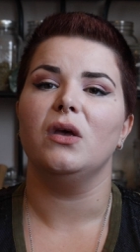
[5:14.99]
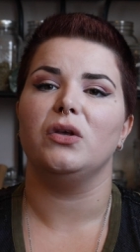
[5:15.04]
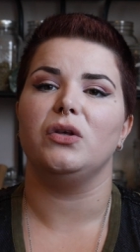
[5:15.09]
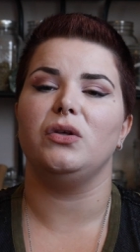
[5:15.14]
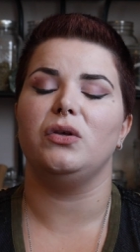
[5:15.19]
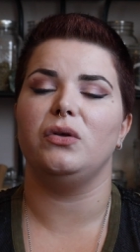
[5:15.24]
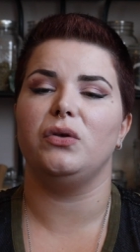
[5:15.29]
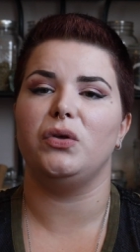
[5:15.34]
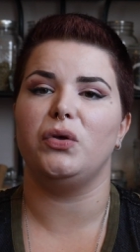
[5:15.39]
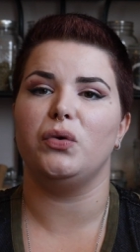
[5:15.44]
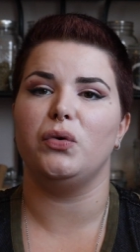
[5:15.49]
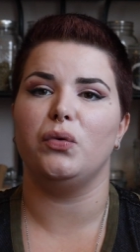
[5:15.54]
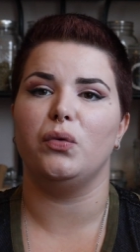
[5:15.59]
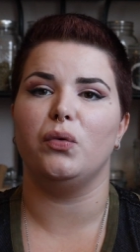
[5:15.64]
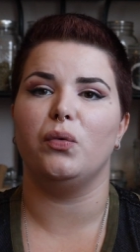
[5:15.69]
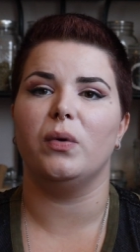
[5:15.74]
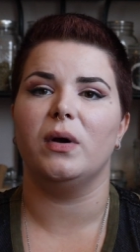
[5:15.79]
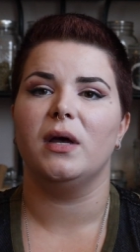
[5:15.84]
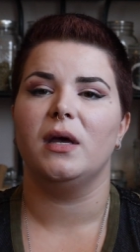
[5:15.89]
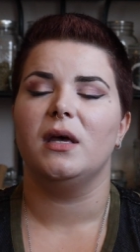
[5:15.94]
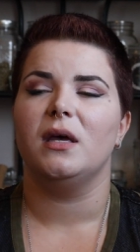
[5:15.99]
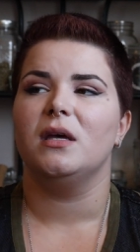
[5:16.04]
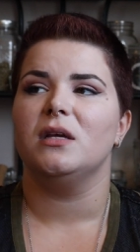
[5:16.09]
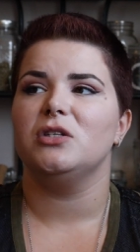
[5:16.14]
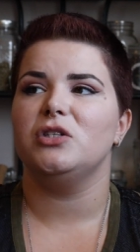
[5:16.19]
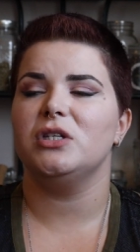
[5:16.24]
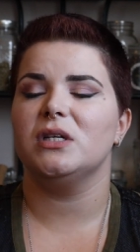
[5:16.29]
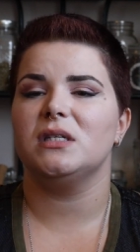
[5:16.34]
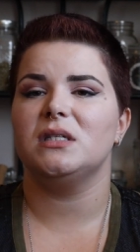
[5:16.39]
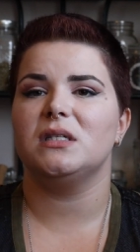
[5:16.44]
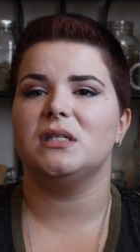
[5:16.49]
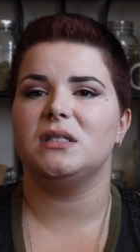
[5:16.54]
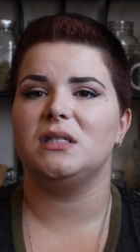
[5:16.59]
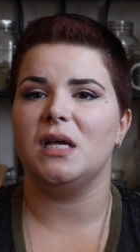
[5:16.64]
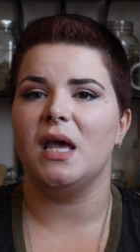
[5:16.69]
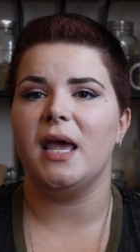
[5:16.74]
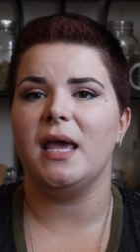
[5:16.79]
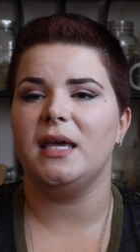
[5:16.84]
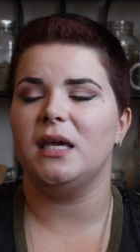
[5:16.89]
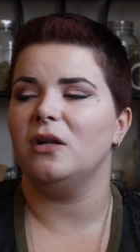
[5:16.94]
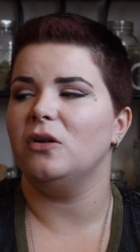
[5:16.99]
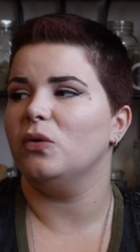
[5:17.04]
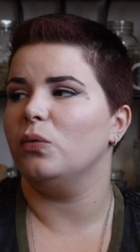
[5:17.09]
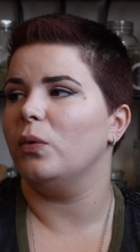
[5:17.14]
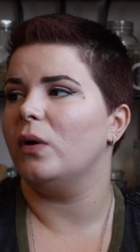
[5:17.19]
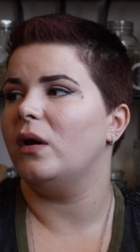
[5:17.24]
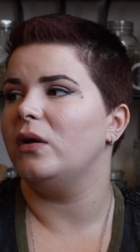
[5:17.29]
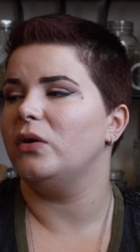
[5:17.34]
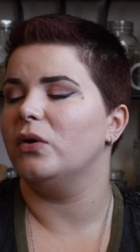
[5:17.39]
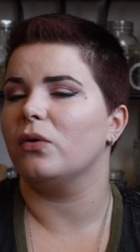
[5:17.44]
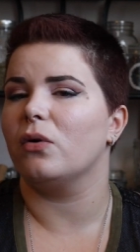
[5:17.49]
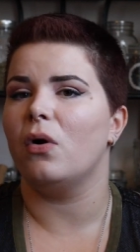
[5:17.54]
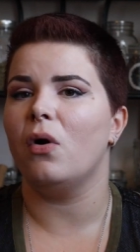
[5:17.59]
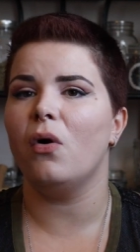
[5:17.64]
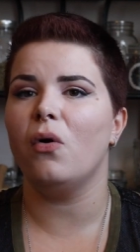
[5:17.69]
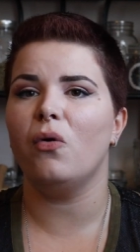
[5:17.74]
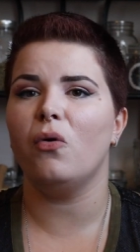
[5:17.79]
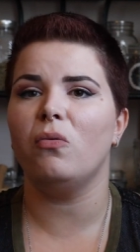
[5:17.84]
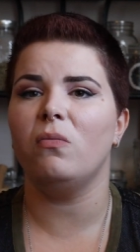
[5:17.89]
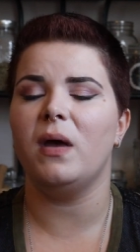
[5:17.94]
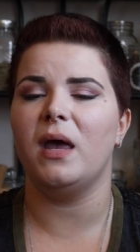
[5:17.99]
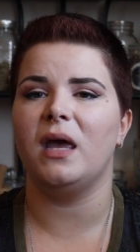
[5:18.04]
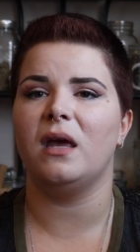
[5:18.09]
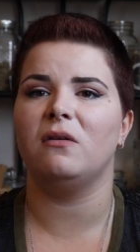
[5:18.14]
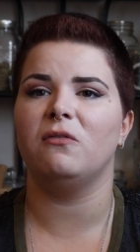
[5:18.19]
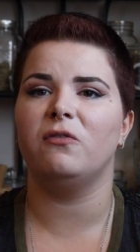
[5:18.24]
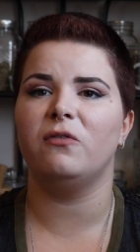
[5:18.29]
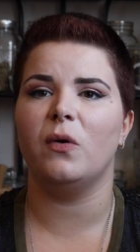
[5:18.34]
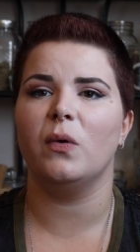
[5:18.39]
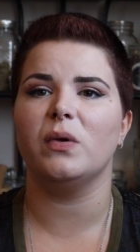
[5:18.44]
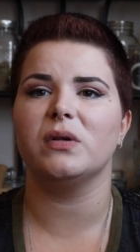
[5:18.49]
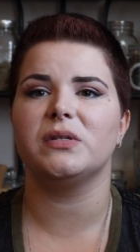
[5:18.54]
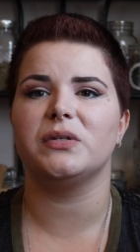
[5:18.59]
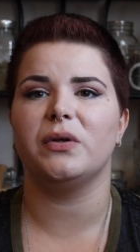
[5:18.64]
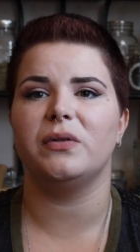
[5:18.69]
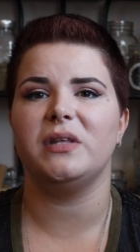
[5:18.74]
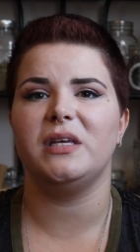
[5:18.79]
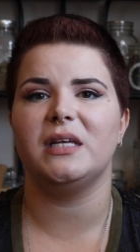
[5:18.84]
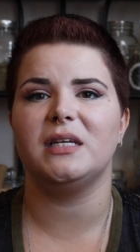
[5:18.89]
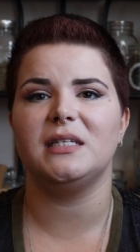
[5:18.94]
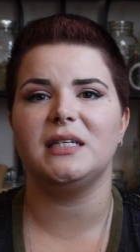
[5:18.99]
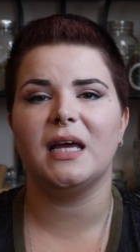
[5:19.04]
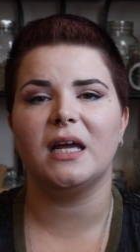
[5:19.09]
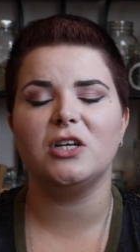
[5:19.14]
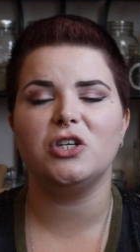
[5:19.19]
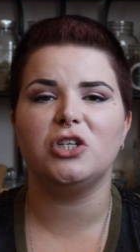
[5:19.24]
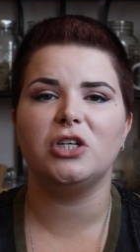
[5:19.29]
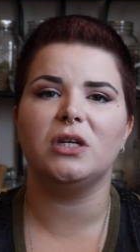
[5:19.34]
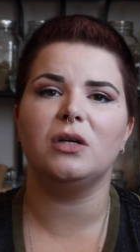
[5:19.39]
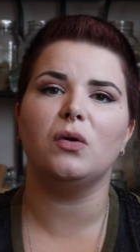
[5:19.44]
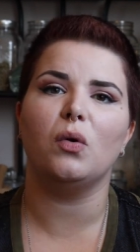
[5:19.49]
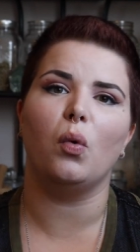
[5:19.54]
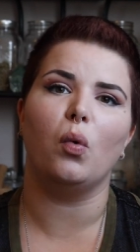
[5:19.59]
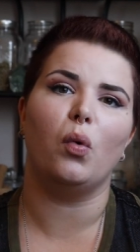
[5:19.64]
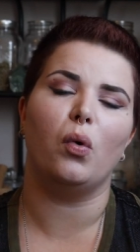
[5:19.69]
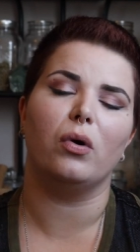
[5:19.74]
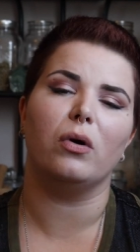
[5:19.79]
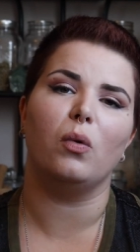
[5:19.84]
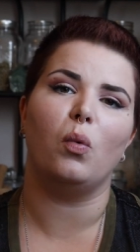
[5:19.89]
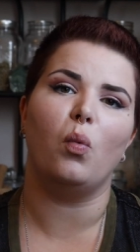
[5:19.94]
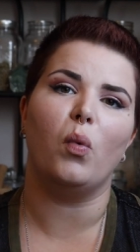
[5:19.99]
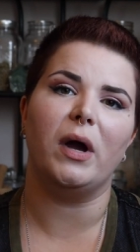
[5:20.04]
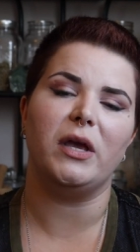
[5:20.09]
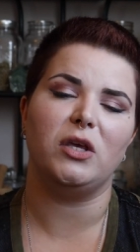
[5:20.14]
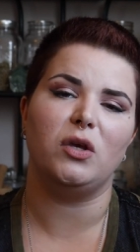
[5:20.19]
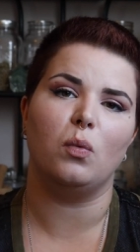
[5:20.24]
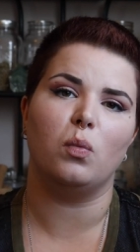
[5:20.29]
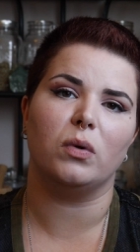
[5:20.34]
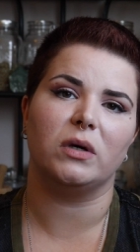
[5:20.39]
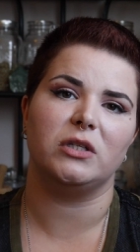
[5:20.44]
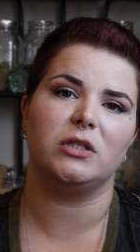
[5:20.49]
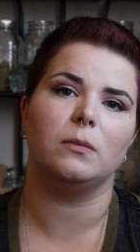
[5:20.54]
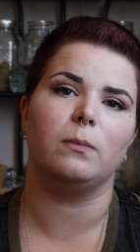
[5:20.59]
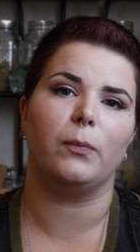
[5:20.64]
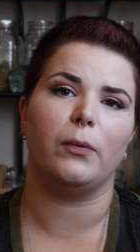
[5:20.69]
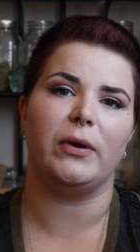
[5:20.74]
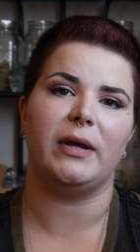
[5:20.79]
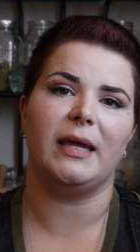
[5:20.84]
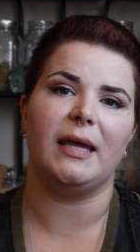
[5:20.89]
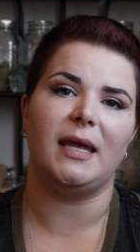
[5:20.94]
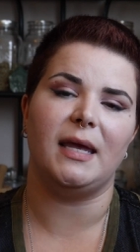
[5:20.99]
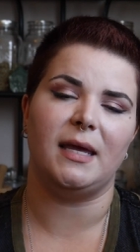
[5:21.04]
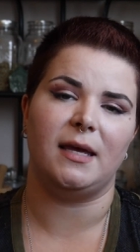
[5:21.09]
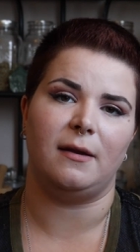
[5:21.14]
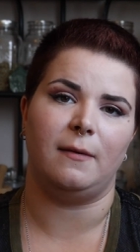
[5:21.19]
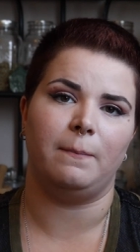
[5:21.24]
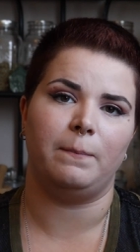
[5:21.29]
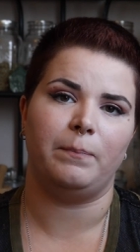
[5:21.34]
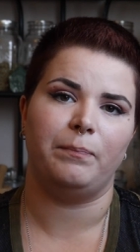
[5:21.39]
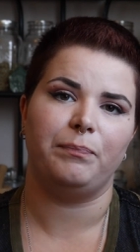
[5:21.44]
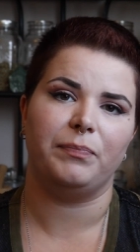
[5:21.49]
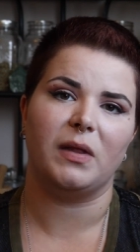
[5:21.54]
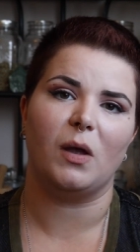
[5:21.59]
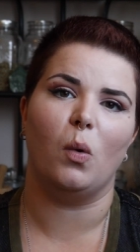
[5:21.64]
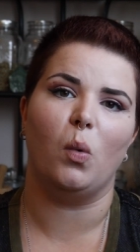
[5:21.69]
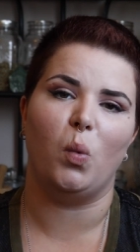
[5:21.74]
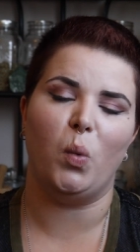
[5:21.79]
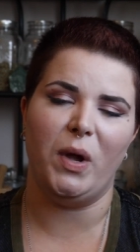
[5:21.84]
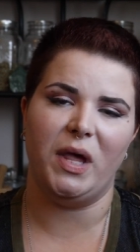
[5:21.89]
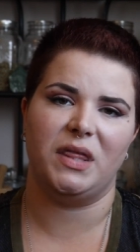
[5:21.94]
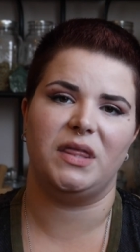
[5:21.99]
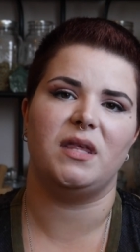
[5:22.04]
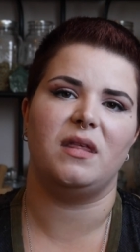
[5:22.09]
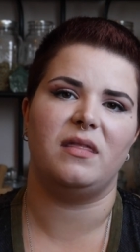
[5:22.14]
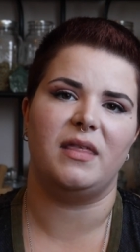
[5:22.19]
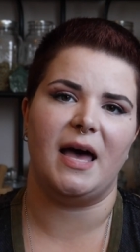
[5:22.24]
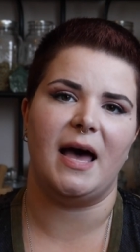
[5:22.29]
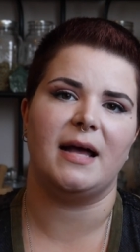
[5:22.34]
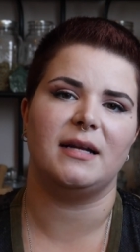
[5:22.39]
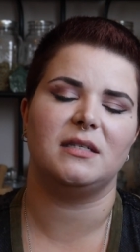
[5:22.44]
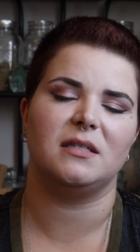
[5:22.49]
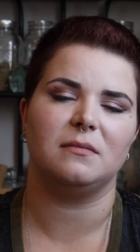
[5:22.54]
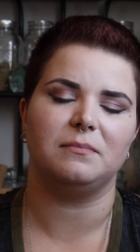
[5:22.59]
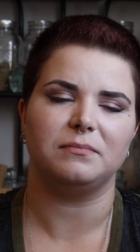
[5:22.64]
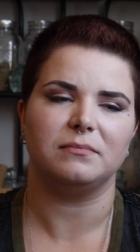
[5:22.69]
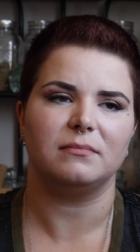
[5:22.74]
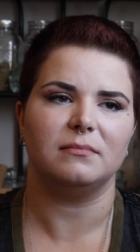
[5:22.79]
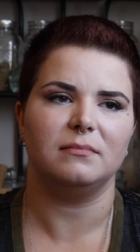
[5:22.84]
You just take it throughout your home and focus on the intention or what you want to bring in with that.